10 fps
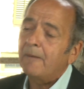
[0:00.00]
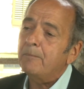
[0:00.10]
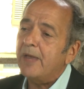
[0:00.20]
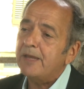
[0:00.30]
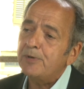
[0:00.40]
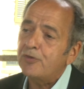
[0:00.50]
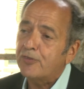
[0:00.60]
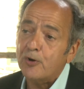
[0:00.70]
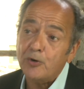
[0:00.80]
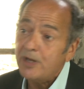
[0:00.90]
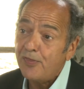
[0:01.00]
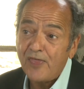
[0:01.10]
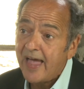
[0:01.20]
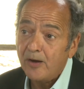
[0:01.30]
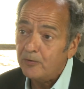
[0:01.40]
Maybe
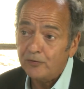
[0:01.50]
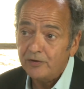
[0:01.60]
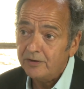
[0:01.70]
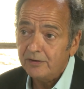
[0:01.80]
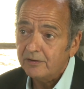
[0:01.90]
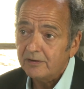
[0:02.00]
30,000?